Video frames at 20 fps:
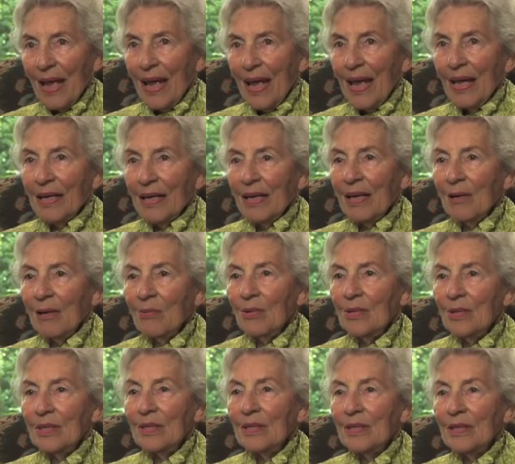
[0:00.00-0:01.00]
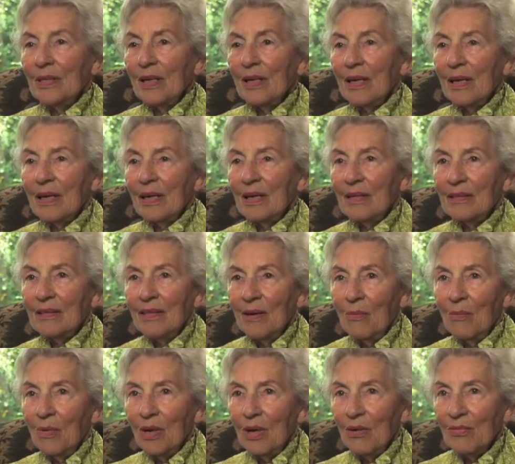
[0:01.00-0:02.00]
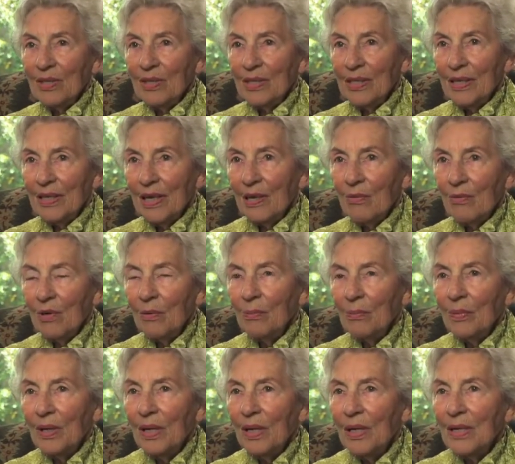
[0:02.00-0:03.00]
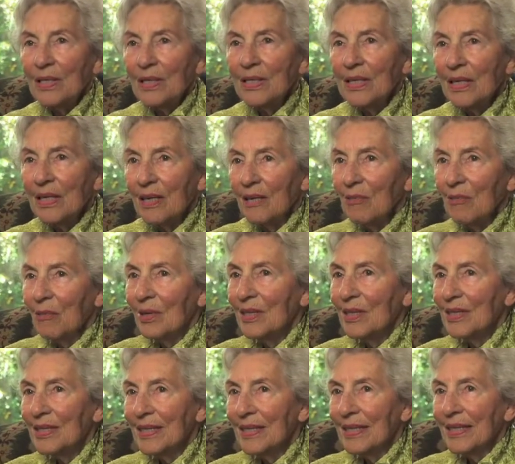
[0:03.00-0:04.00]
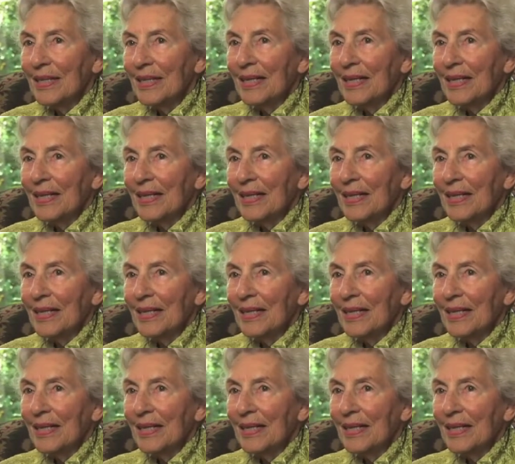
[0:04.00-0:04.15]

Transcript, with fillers: And it was somewhat of a secret because he was